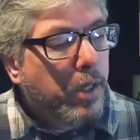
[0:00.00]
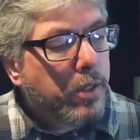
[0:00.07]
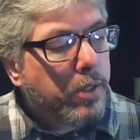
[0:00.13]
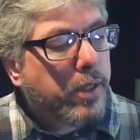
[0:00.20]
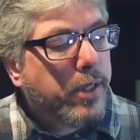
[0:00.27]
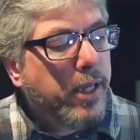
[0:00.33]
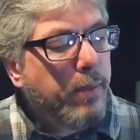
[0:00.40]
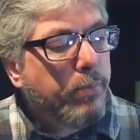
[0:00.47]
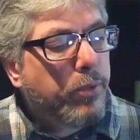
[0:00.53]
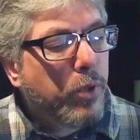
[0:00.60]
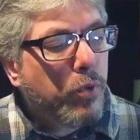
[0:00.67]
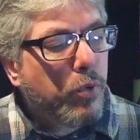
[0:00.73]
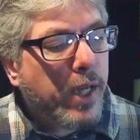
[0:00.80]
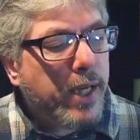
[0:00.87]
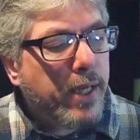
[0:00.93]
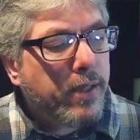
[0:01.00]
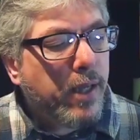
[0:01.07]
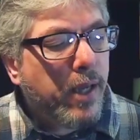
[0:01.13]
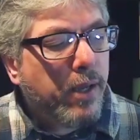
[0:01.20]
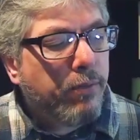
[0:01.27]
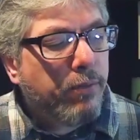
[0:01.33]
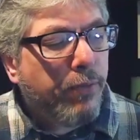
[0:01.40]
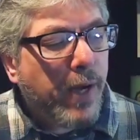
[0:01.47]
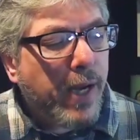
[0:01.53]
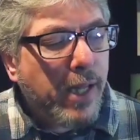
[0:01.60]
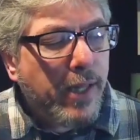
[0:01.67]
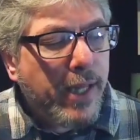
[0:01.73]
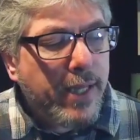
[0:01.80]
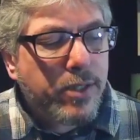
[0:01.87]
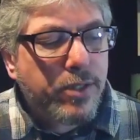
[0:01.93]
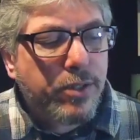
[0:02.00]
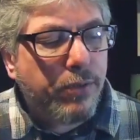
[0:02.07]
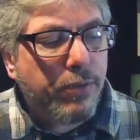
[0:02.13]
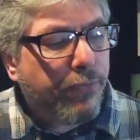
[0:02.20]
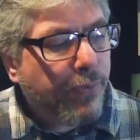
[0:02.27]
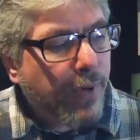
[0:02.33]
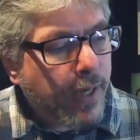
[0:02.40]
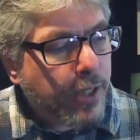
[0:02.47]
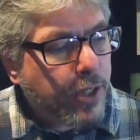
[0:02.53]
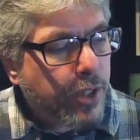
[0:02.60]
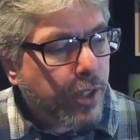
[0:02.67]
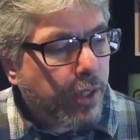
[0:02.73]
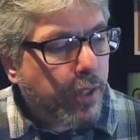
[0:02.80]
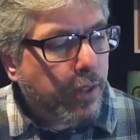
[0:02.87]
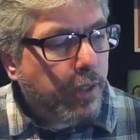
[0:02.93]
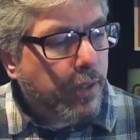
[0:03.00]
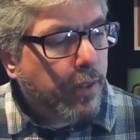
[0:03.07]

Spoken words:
To keep the right inviolates the fashion.